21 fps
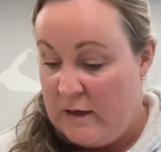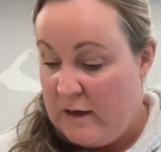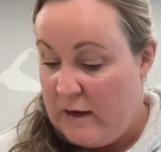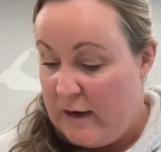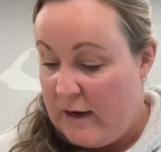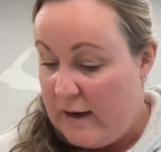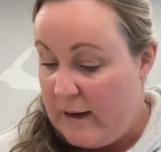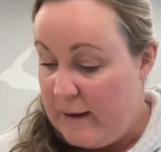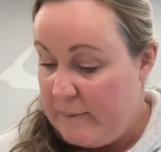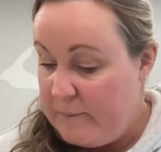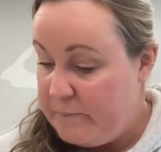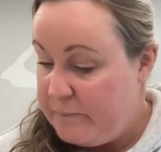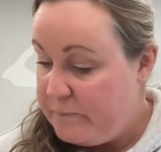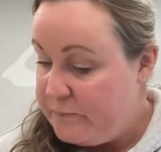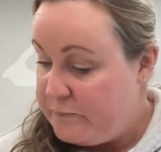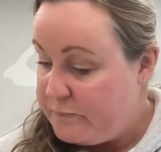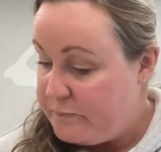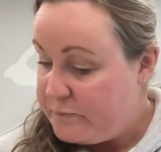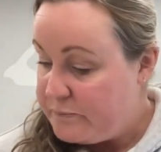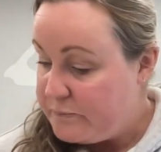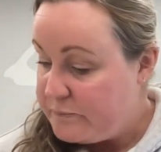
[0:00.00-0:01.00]

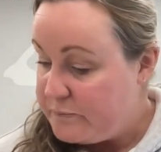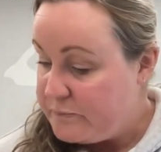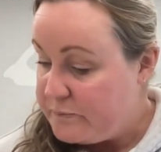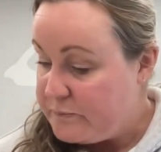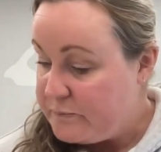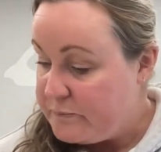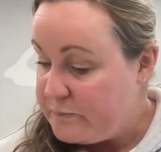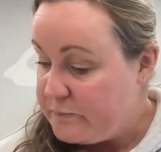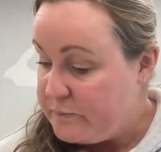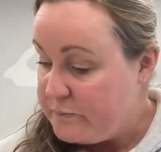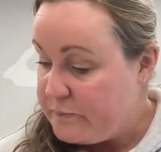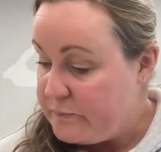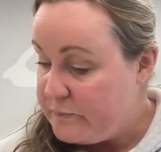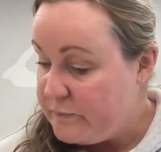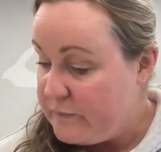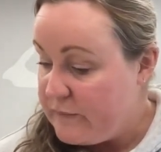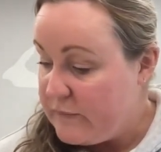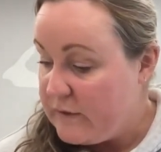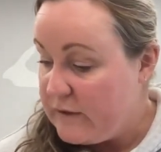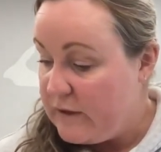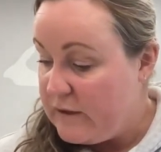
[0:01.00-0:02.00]

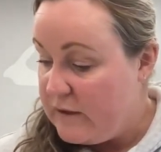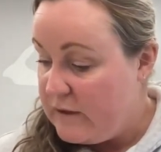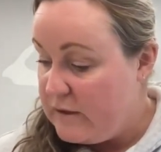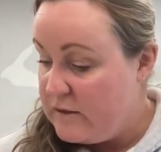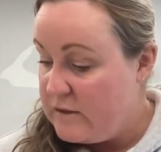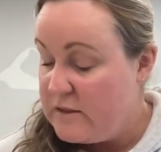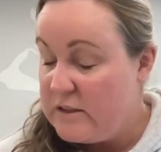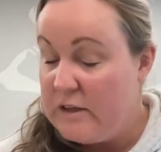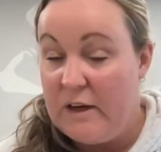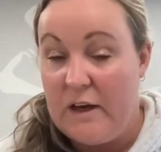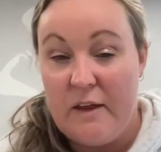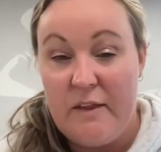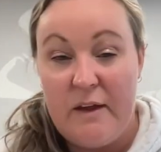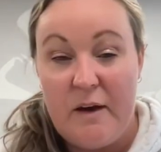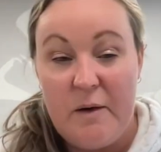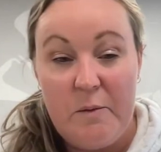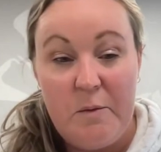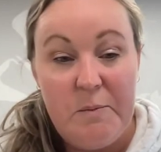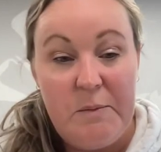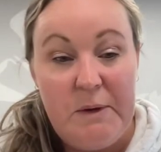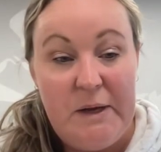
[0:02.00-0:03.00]
So yeah,
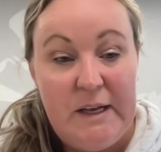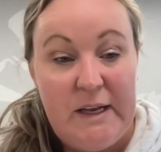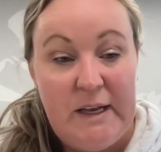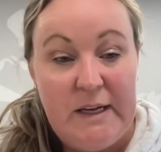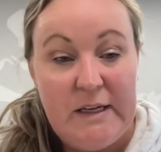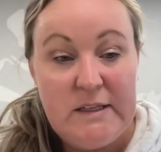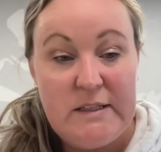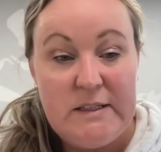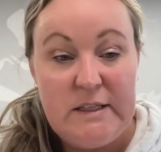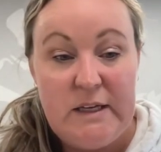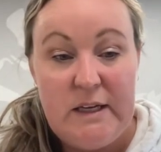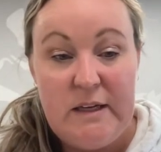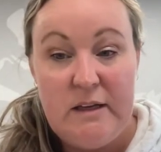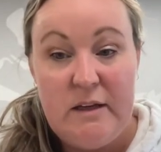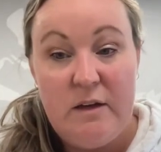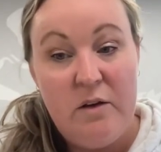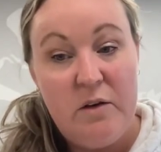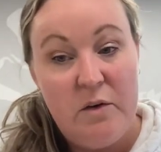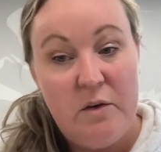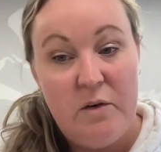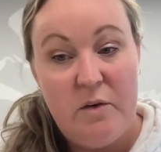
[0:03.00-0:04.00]
that will be linked in
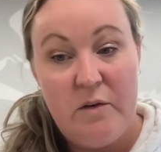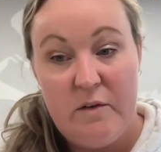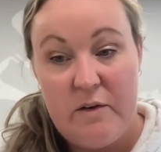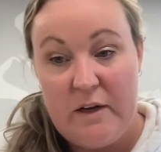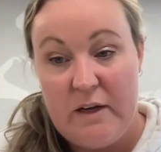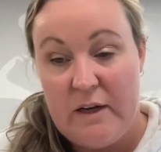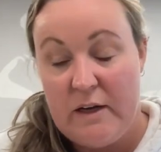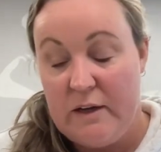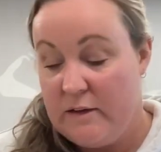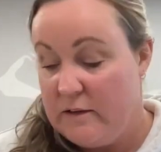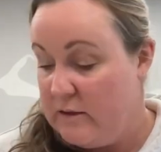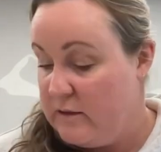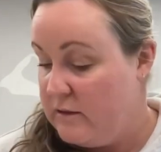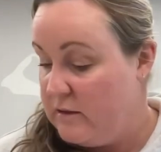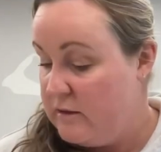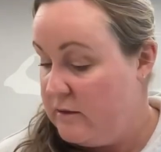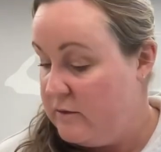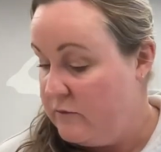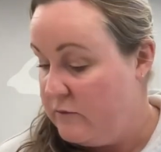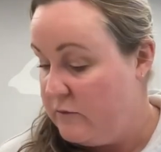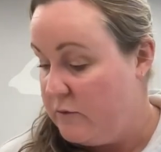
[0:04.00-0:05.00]
on it
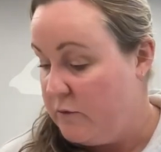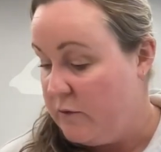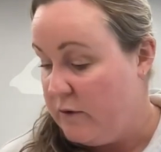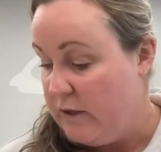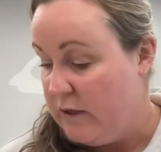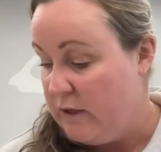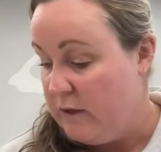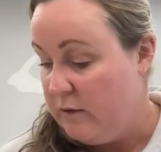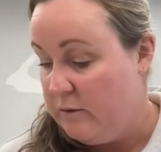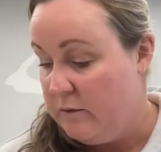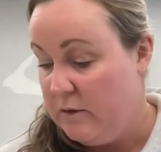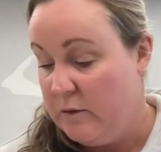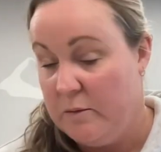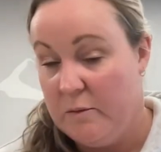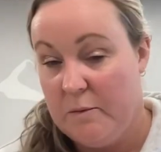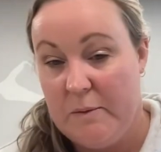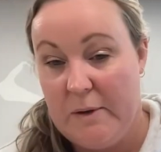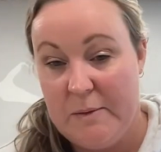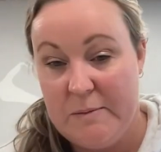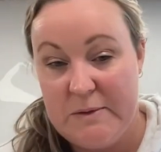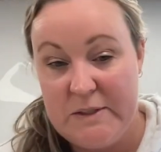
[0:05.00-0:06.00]
for you. You will
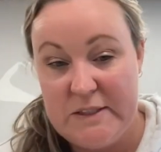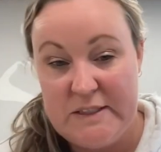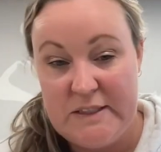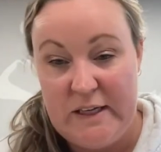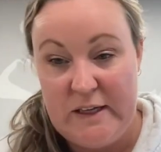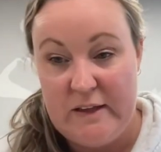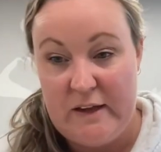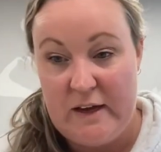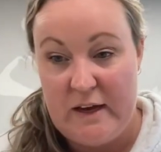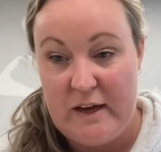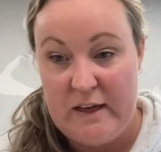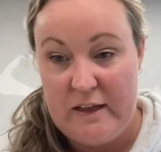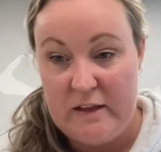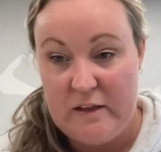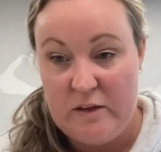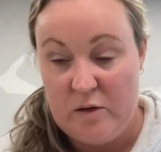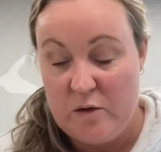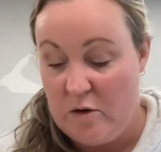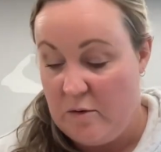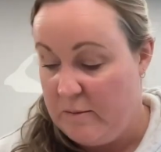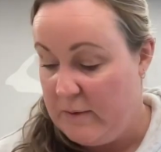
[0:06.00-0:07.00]
be able to see that in
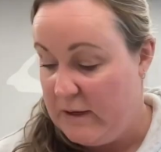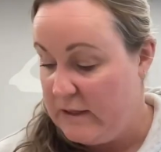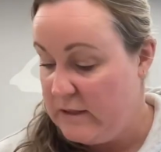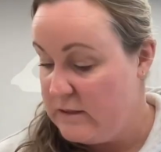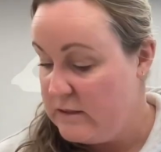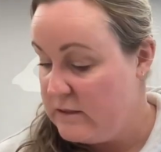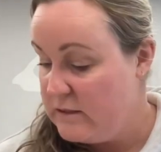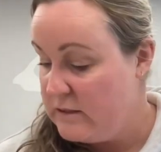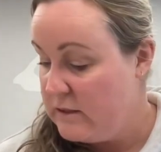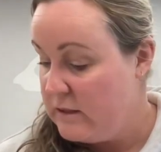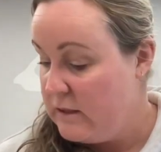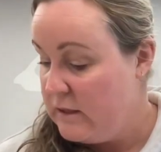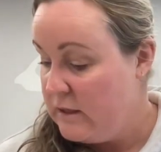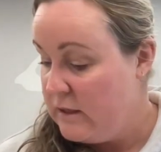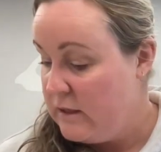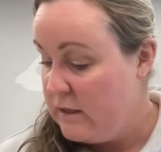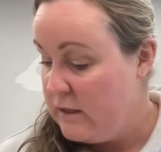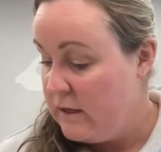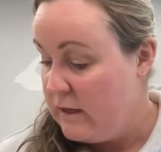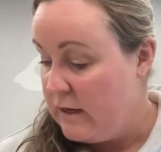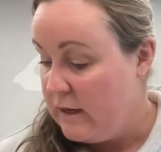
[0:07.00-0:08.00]
the comments.
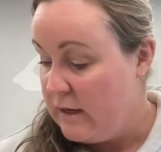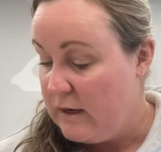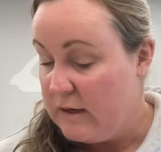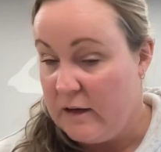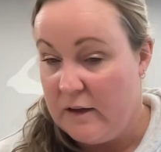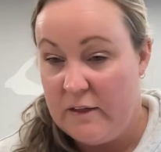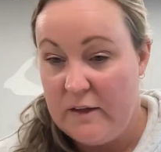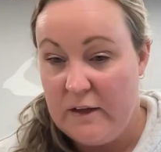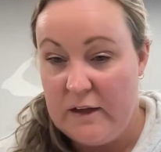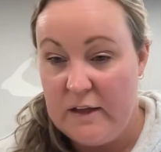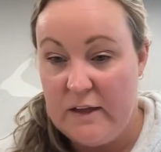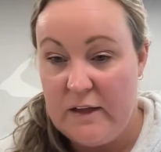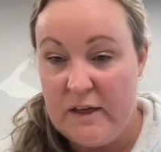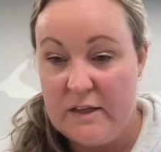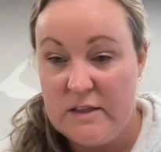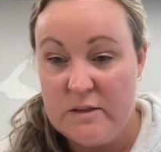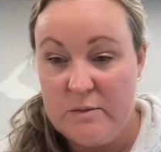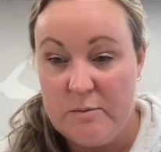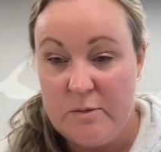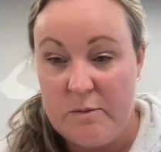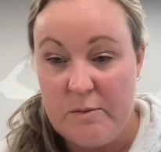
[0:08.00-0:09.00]
And I think
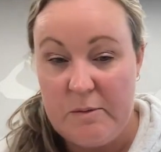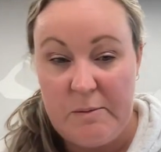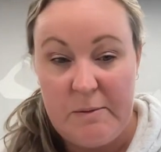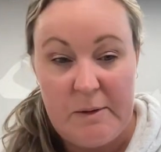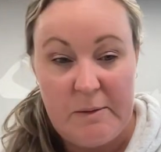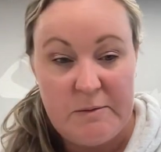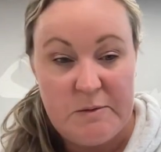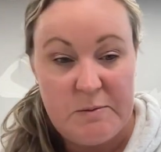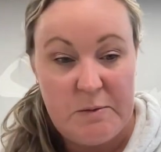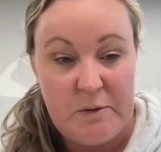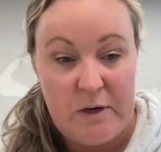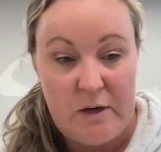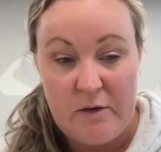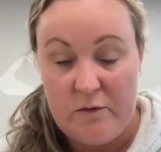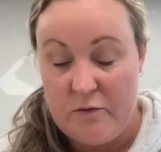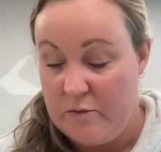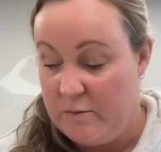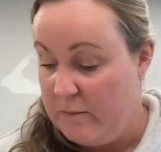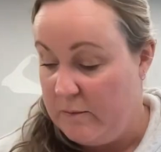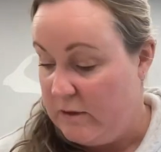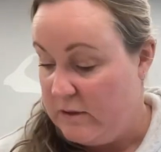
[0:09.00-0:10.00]
Ness will probably be able to put it up
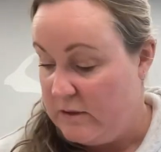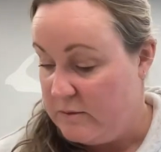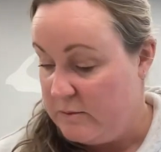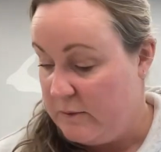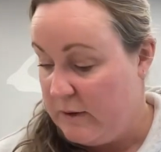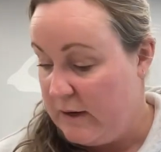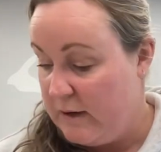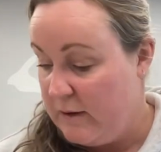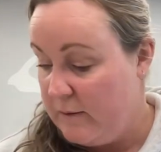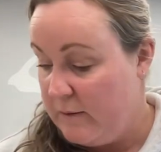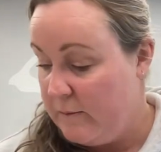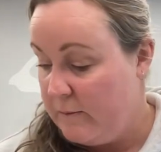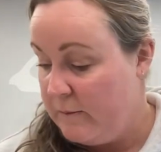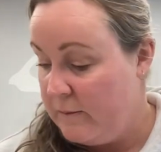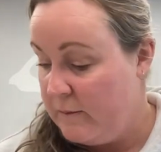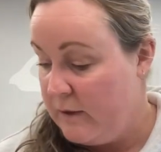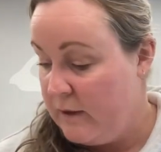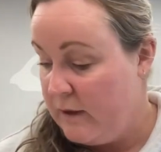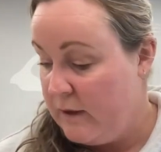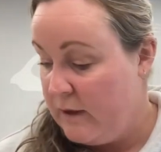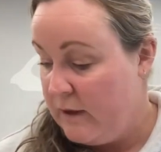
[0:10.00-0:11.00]
for me as well.
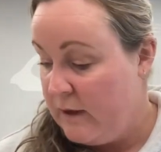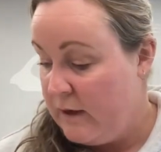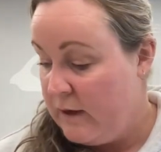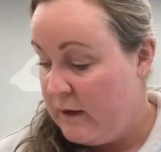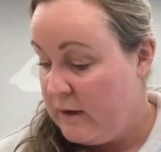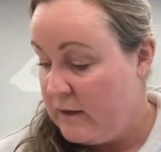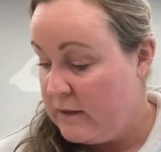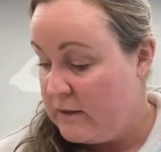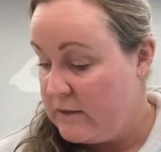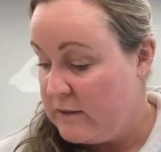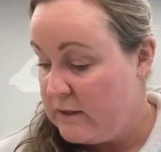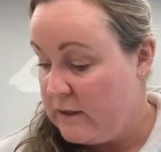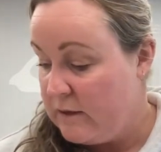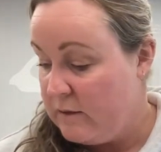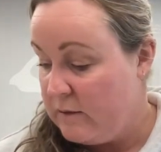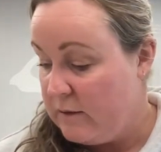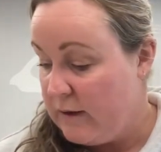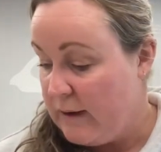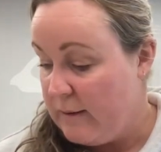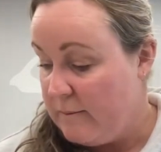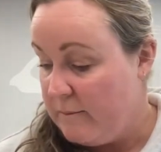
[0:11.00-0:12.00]
So
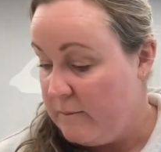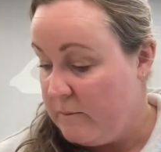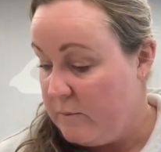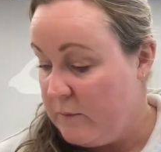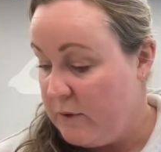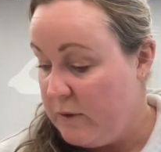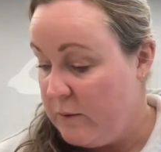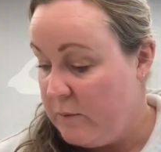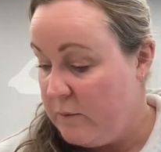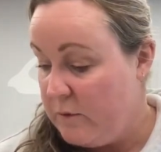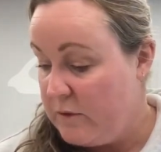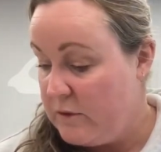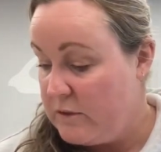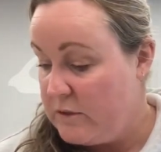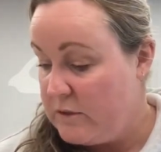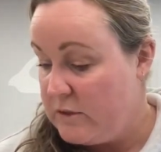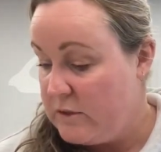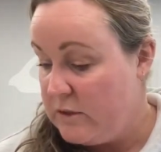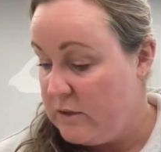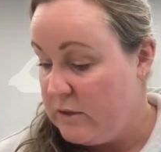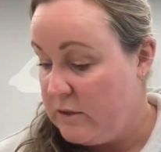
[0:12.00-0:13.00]
yeah, we want
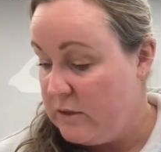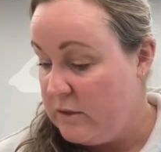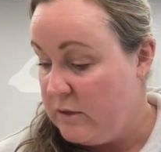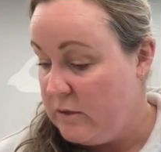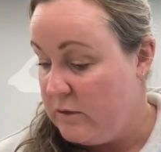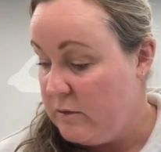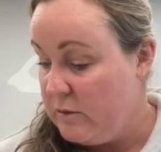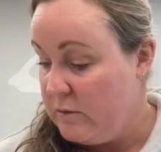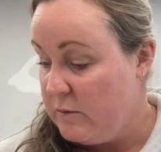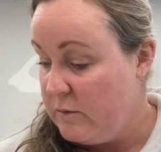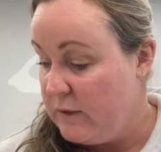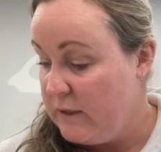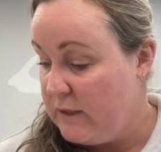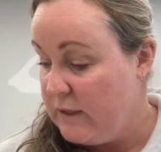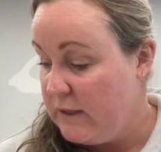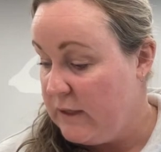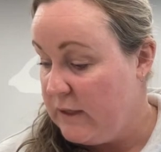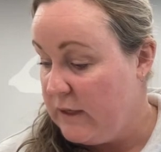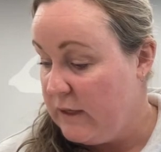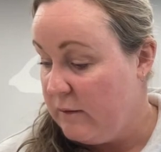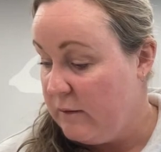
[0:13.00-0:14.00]
to
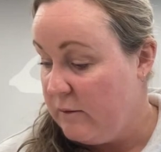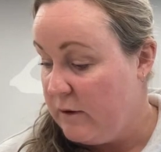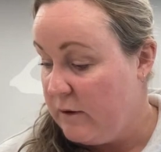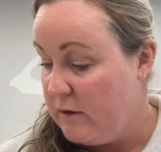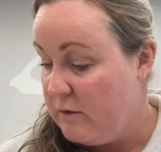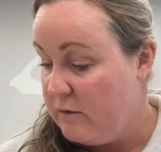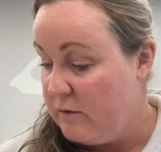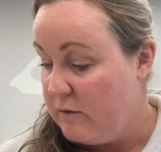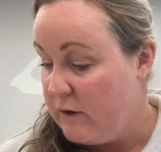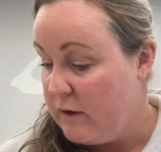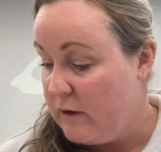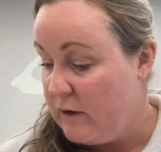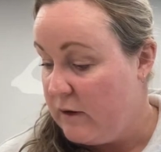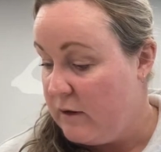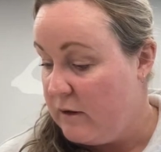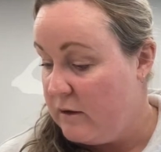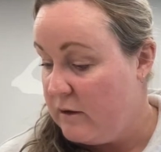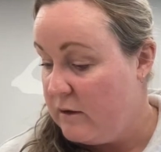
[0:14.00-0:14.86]
quickly go over